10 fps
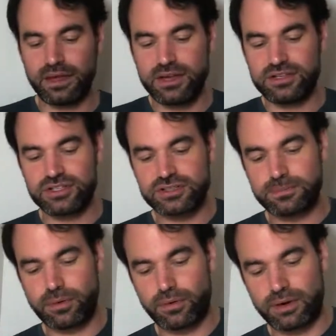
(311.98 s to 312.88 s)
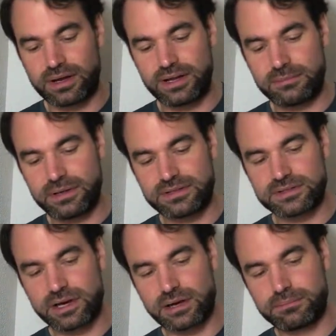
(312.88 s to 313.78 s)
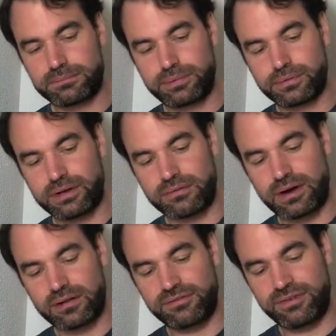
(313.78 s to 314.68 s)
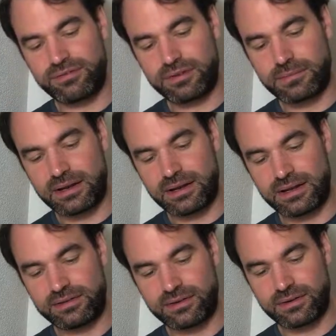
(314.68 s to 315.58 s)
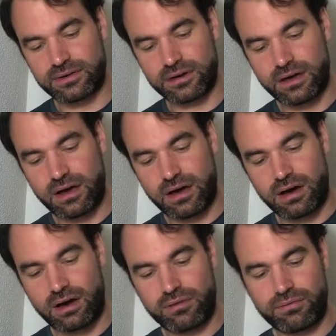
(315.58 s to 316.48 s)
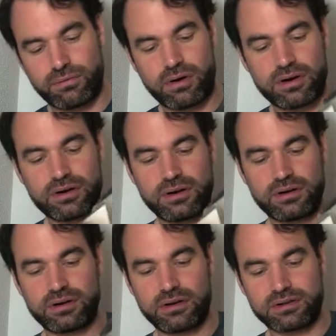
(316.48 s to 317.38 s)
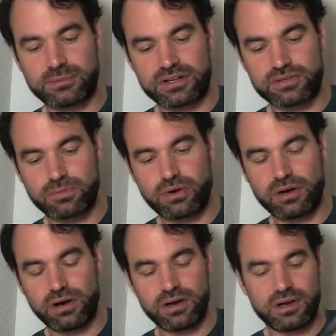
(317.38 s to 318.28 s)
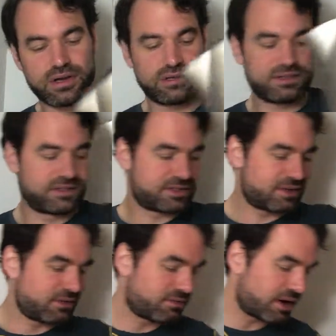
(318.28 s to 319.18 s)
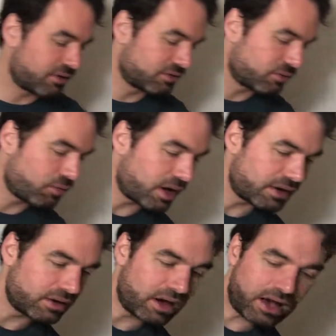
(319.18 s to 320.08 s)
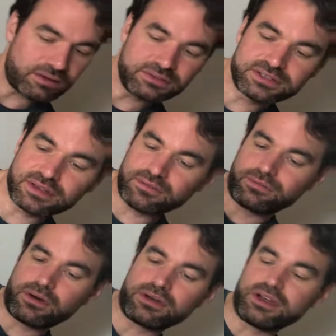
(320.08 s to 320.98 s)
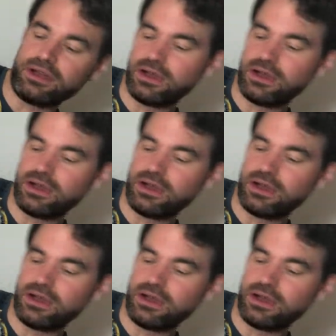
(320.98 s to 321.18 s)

just pour a little bit. So I put around 50 milliliter of water, not much more. This is around 1 ounce of water,